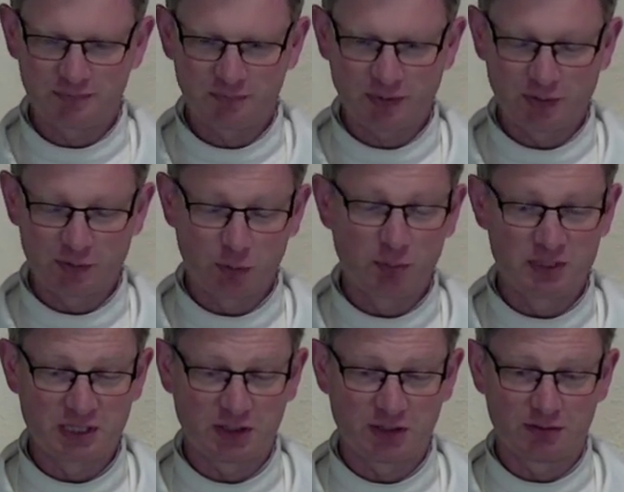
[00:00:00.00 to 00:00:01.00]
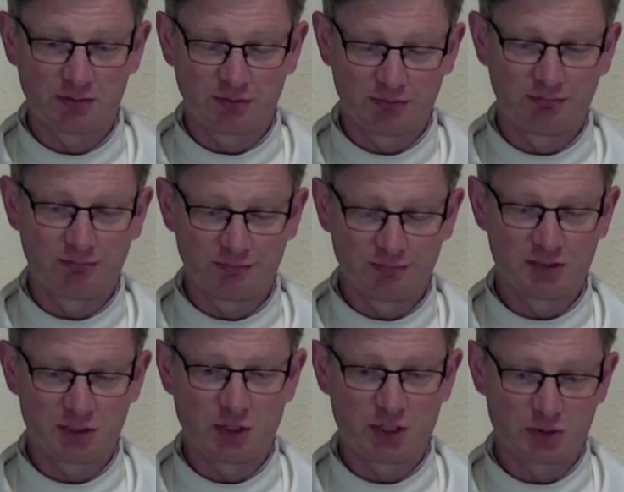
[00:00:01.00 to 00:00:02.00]
There's one particular
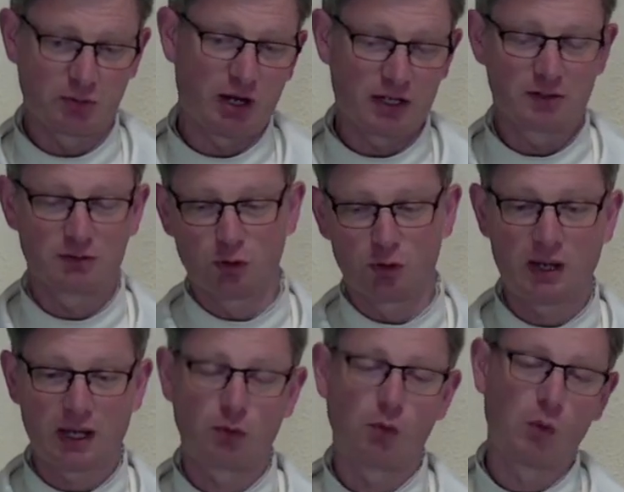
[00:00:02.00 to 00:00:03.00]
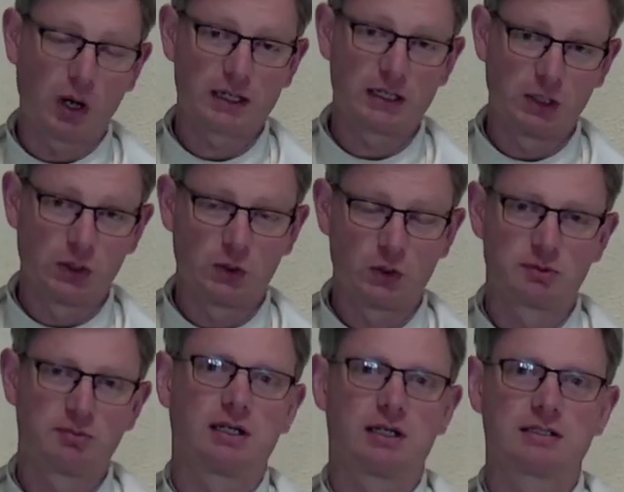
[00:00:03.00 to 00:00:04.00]
situation where I had to roar back wide load
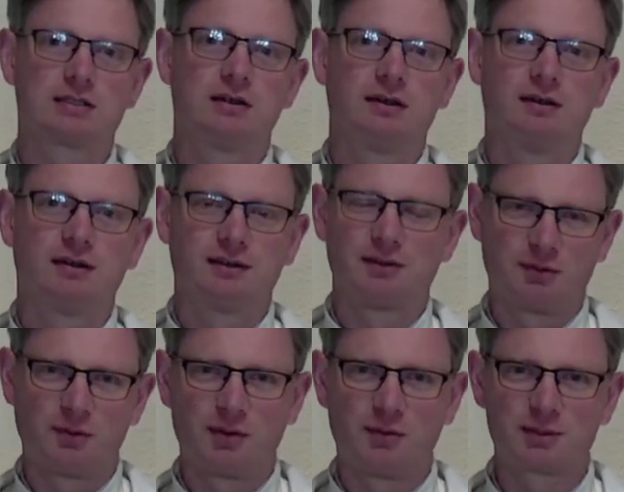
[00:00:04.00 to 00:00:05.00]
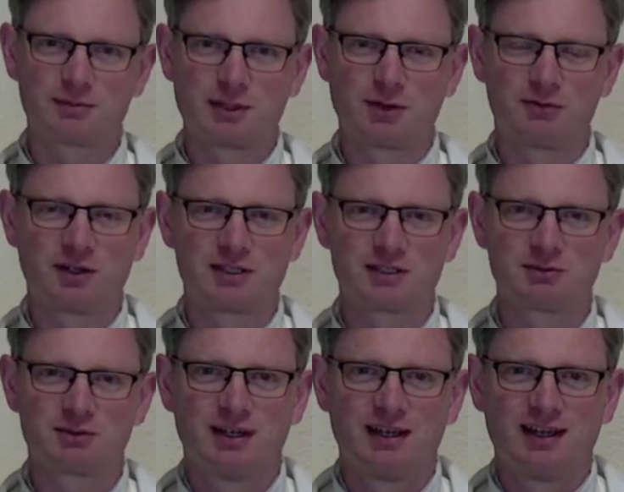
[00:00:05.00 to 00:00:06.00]
because, oh, I wasn't being offensive,
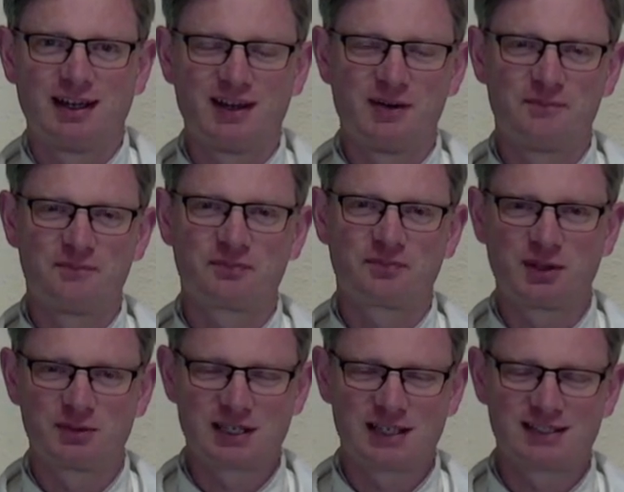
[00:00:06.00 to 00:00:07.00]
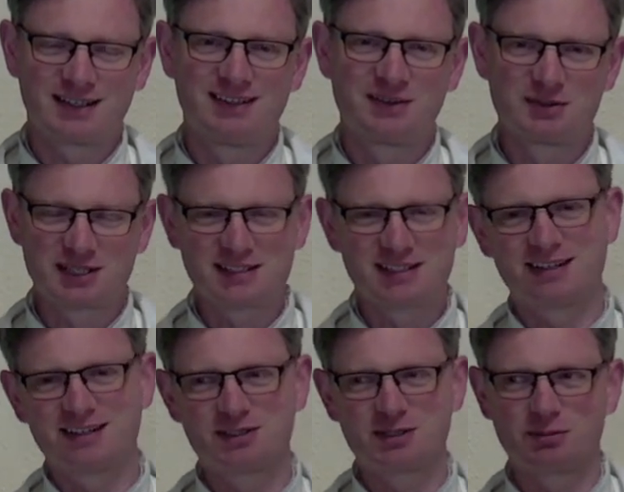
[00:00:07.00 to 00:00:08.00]
um, there, was a, there was a
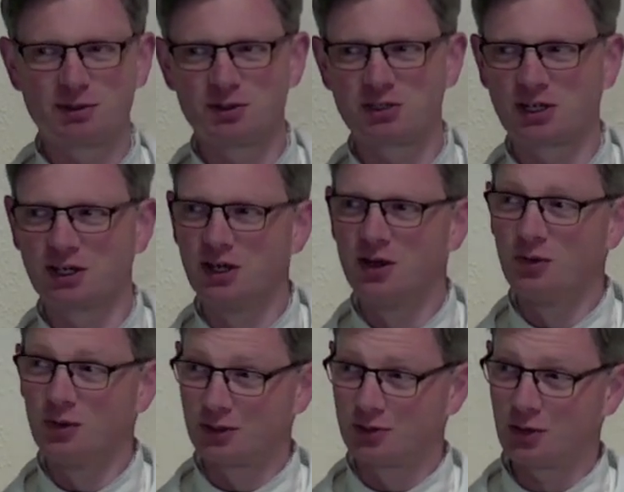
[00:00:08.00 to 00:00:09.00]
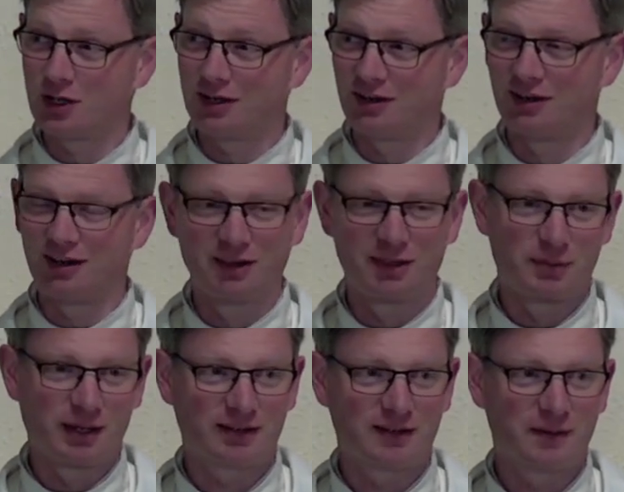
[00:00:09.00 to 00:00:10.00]
cyclist approaching with a trailer on the
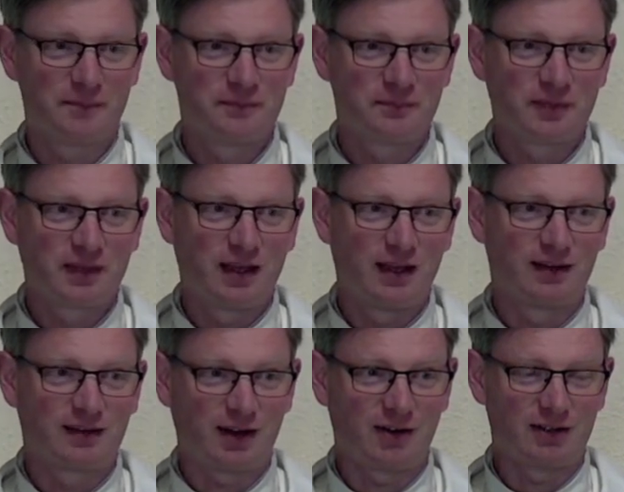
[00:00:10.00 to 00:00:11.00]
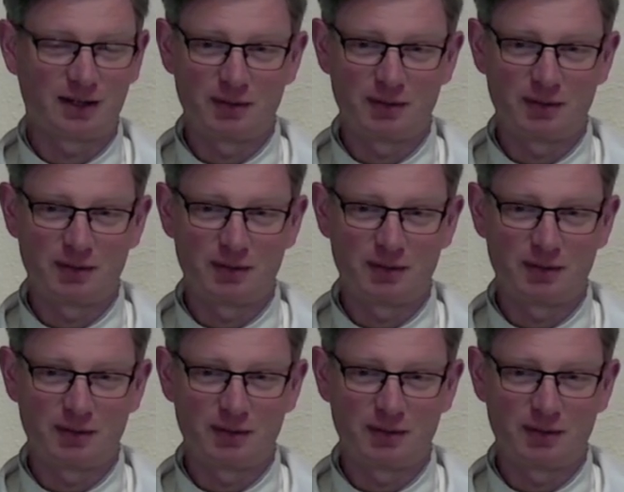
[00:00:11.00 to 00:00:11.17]
back, uh, carrying a wee